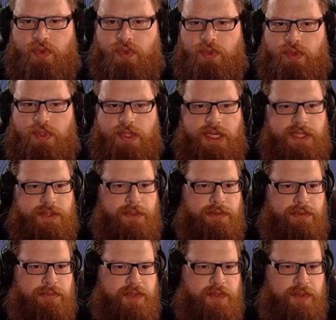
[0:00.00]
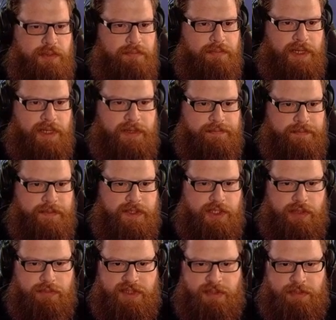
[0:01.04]
That is where we're up to at the minute in
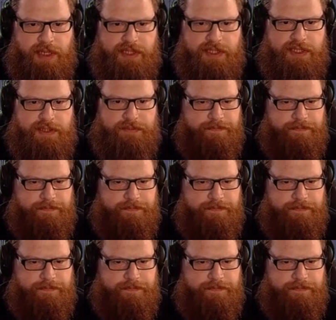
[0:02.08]
terms of the base.